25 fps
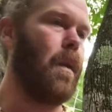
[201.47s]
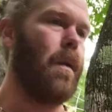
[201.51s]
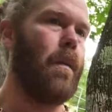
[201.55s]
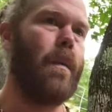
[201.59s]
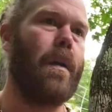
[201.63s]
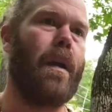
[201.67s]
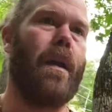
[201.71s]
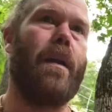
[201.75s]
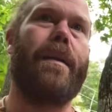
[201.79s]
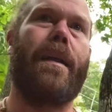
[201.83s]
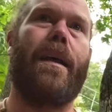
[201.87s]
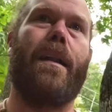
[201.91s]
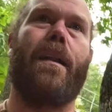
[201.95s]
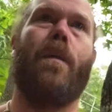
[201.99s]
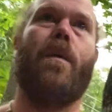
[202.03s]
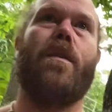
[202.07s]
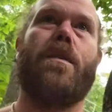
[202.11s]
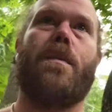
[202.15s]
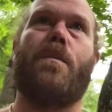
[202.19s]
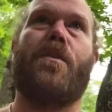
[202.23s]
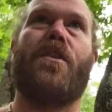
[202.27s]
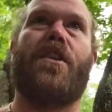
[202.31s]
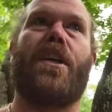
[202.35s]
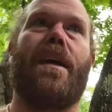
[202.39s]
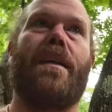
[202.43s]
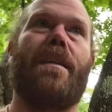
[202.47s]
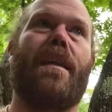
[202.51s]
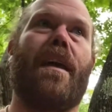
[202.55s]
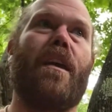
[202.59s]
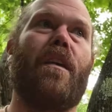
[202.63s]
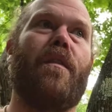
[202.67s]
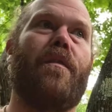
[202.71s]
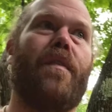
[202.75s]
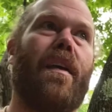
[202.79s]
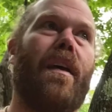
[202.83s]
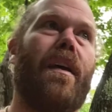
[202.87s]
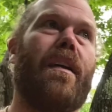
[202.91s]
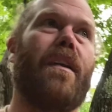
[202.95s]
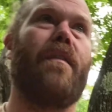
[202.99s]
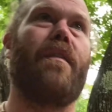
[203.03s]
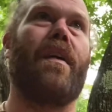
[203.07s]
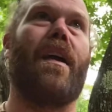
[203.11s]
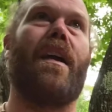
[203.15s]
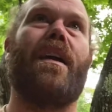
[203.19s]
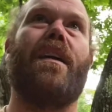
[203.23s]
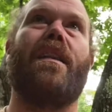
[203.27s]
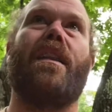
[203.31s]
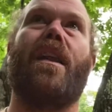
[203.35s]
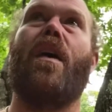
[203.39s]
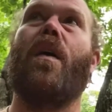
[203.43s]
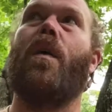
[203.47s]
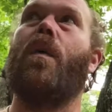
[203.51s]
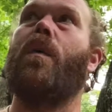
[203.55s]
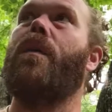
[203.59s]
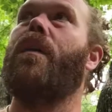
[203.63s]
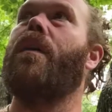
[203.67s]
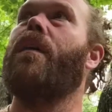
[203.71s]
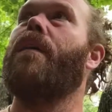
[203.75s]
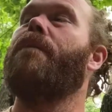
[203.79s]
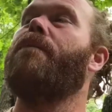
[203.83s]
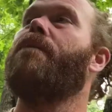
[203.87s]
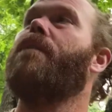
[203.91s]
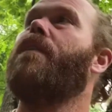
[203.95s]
when you're dealing with some shit that you feel like you're very alone.